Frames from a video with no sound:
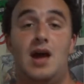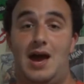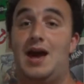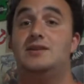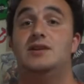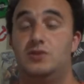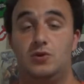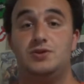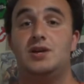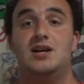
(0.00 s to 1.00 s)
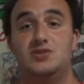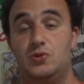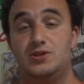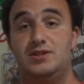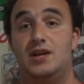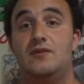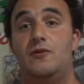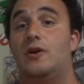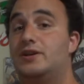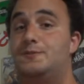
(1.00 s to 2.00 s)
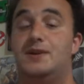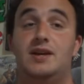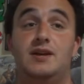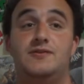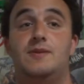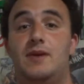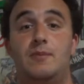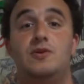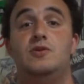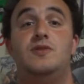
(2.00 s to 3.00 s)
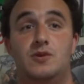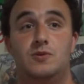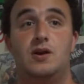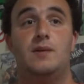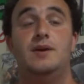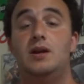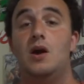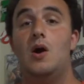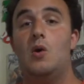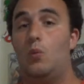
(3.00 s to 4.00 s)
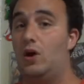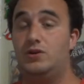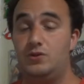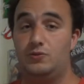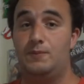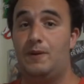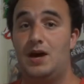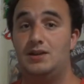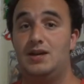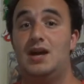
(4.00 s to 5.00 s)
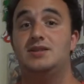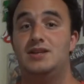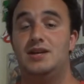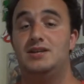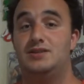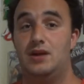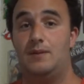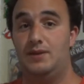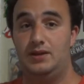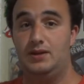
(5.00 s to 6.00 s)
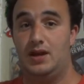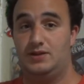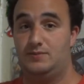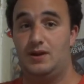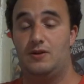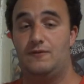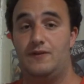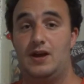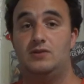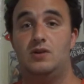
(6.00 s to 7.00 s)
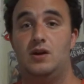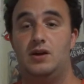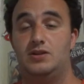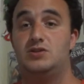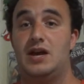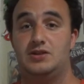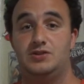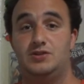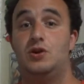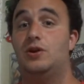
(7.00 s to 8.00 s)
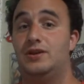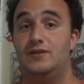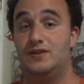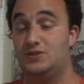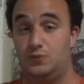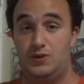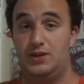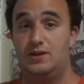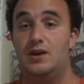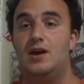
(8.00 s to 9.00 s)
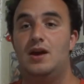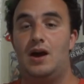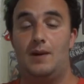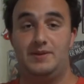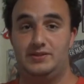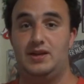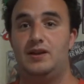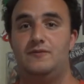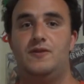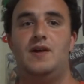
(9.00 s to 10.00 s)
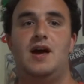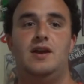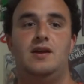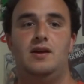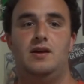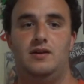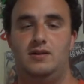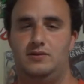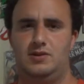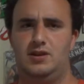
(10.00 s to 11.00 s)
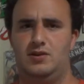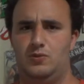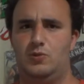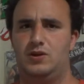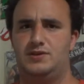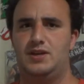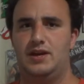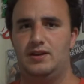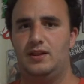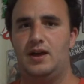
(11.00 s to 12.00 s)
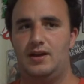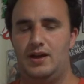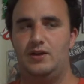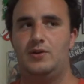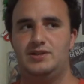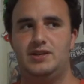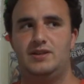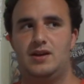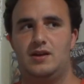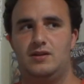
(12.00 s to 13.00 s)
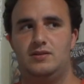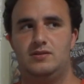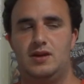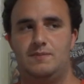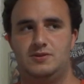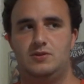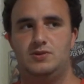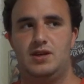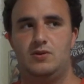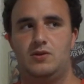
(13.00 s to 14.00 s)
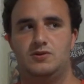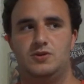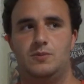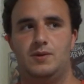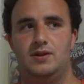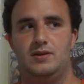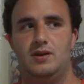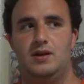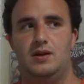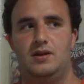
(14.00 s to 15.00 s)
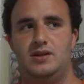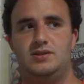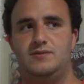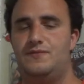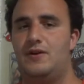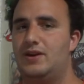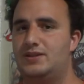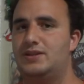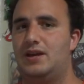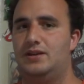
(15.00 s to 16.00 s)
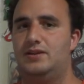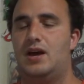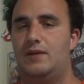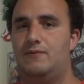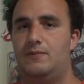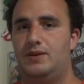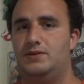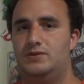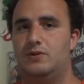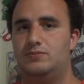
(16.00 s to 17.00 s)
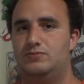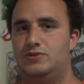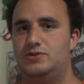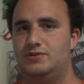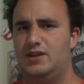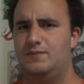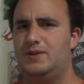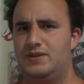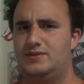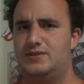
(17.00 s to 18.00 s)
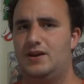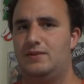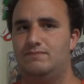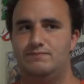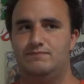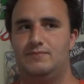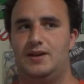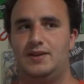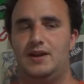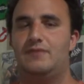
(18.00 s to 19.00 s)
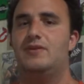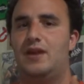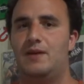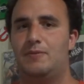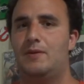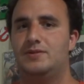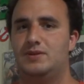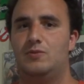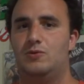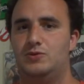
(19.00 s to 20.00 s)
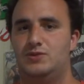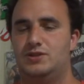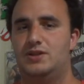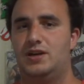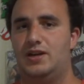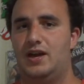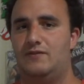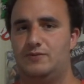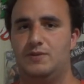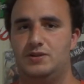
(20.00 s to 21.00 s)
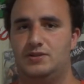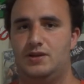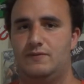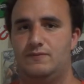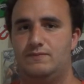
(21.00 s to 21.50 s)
As I told you guys, towards the end of August, beginning of September, new things were coming. 123 Podcast is coming, as a matter of fact. It's actually starting this week. I'm excited for that. You're going to hear the word excited a lot. I know I said that on episode 10 also, but it's a very exciting time for me. So just give me this time. And then after that, I promise I won't use exciting half as much as I've